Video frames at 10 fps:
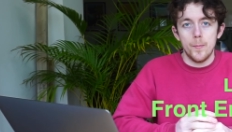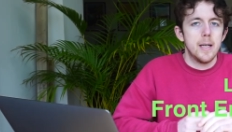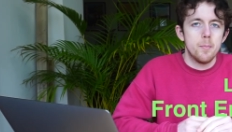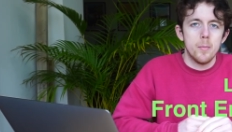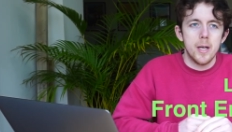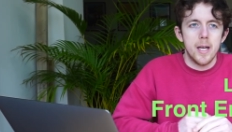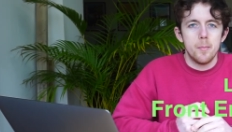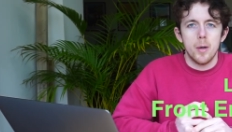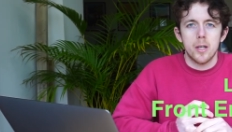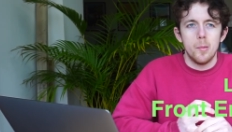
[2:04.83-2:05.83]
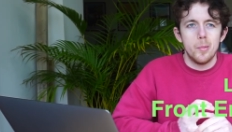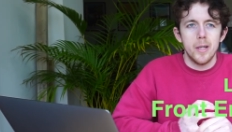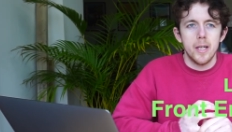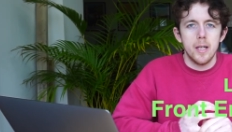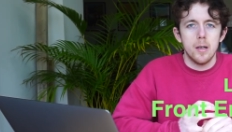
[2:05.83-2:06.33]
In, in my
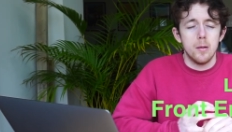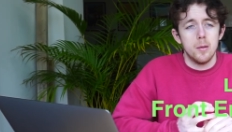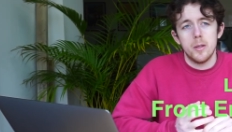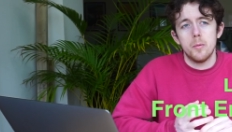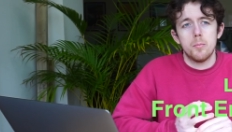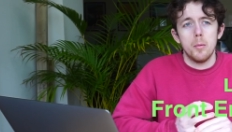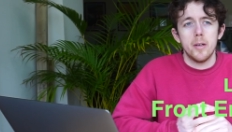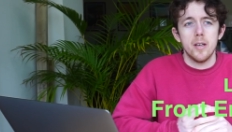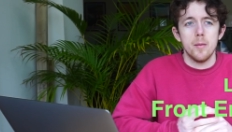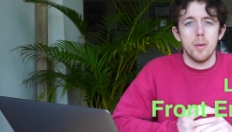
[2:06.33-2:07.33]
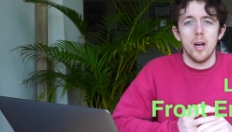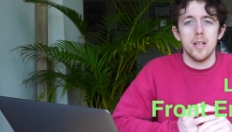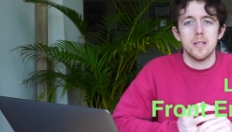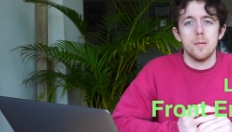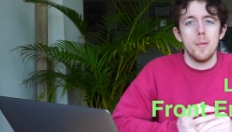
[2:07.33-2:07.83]
company, uh, you probably can apply
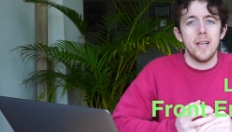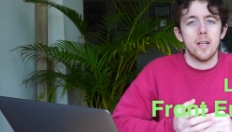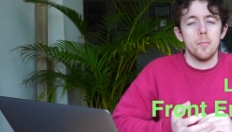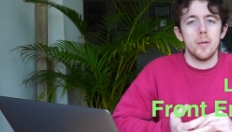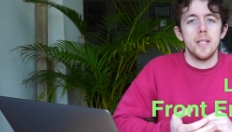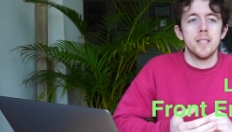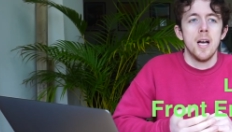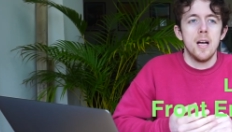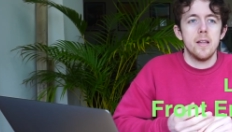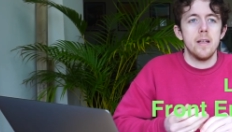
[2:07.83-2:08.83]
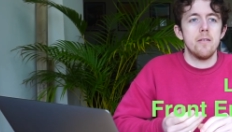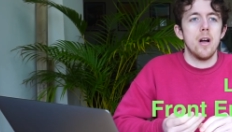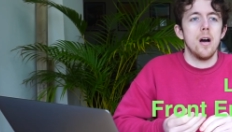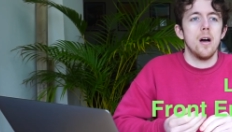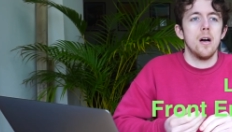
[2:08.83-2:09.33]
it to many companies. There
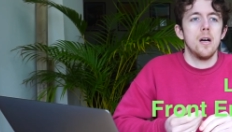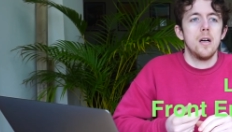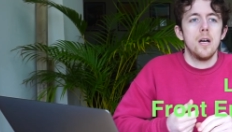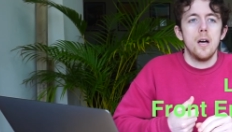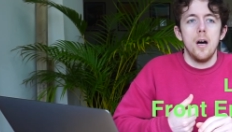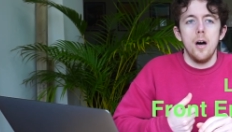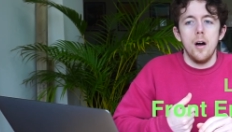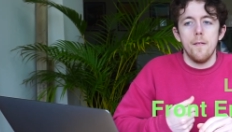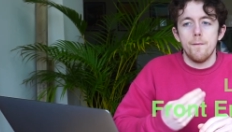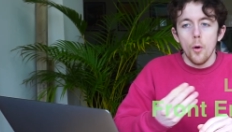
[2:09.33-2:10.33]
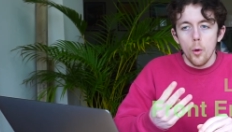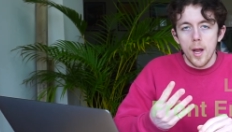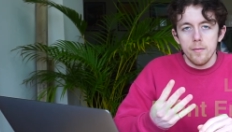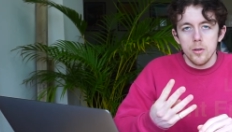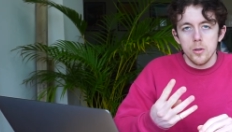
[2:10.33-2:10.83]
are uh, four
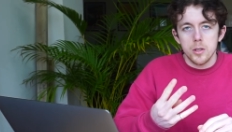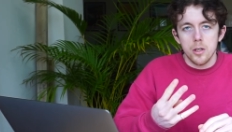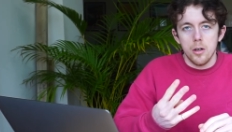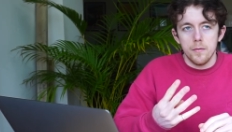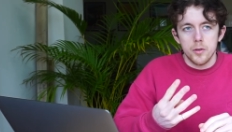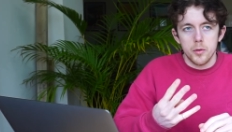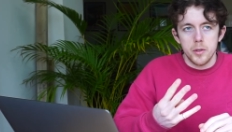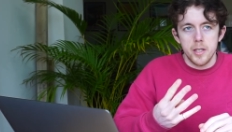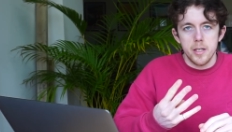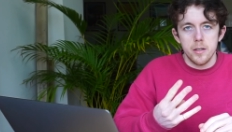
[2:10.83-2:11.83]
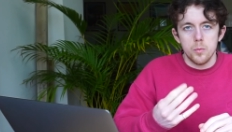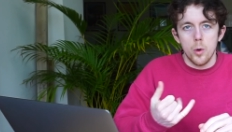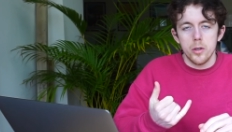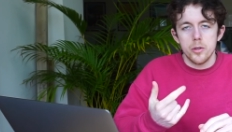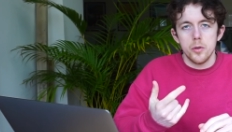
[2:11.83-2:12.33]
levels of software engineers,
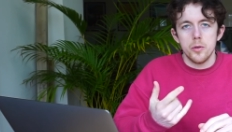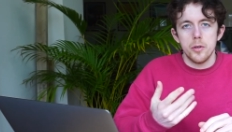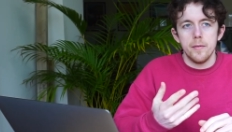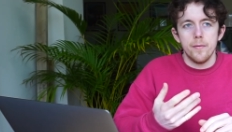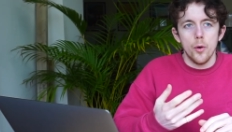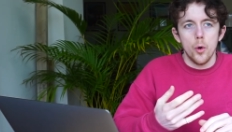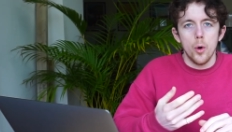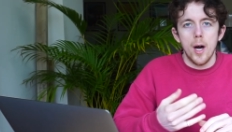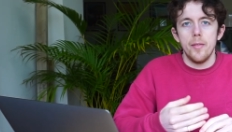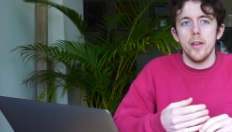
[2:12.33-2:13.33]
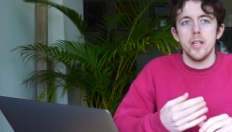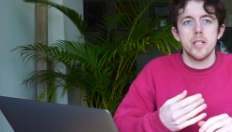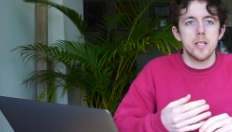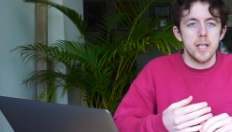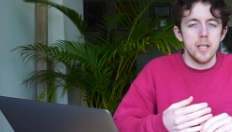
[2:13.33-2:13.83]
one, two, three, four, and then the
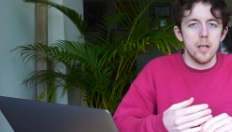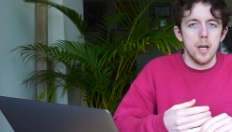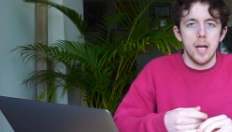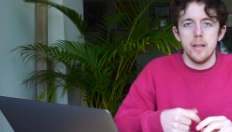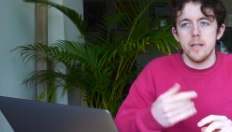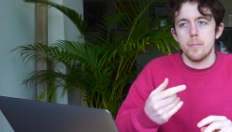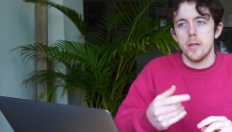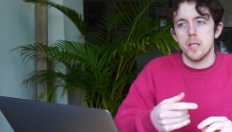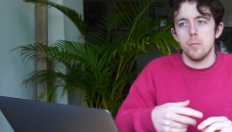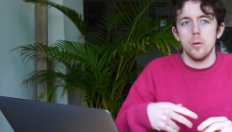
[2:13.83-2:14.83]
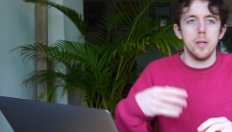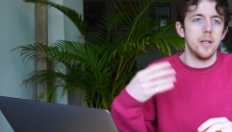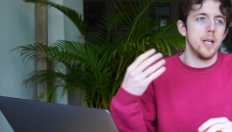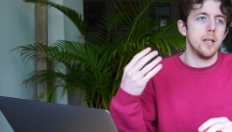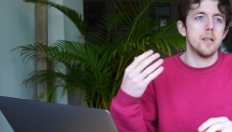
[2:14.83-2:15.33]
senior and the principal,
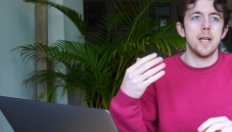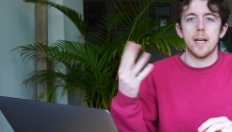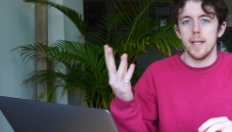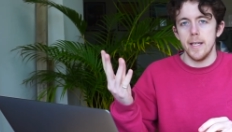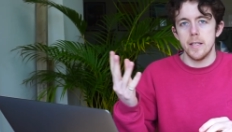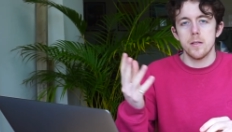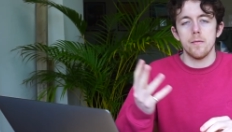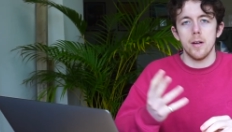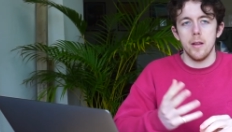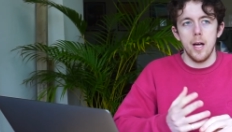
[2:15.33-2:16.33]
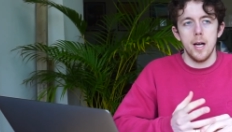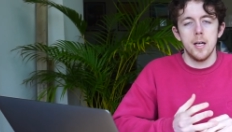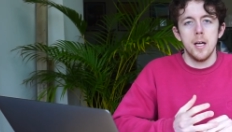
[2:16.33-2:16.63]
and then tech lead, stuff like that.